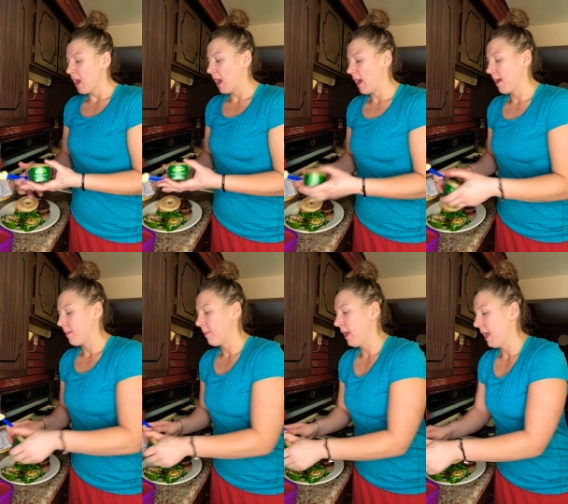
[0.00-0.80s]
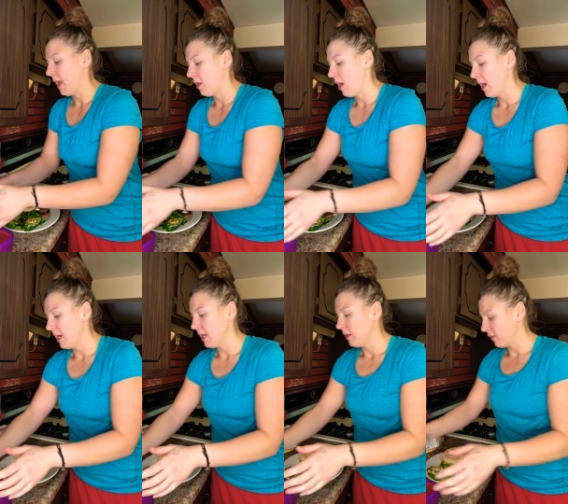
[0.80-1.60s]
um, and not
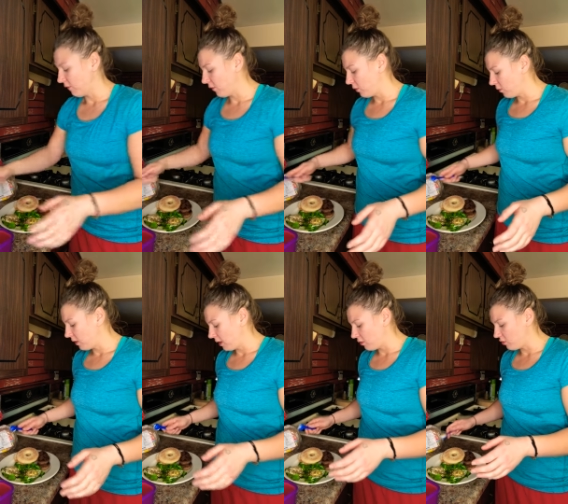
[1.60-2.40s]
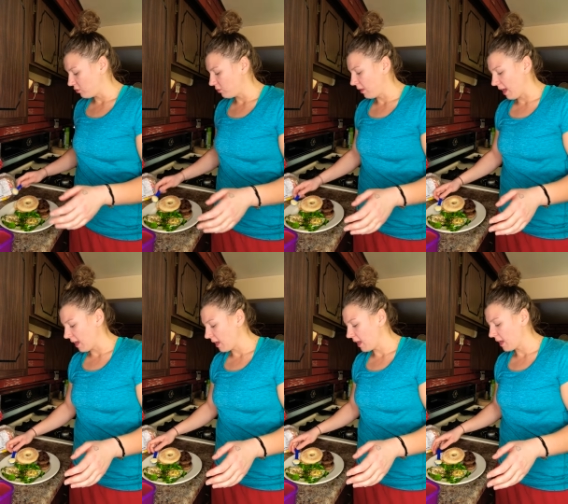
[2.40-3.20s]
eating the food that you do
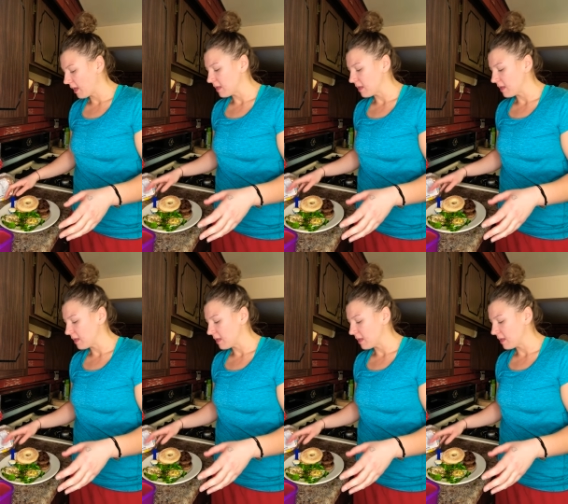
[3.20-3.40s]
like.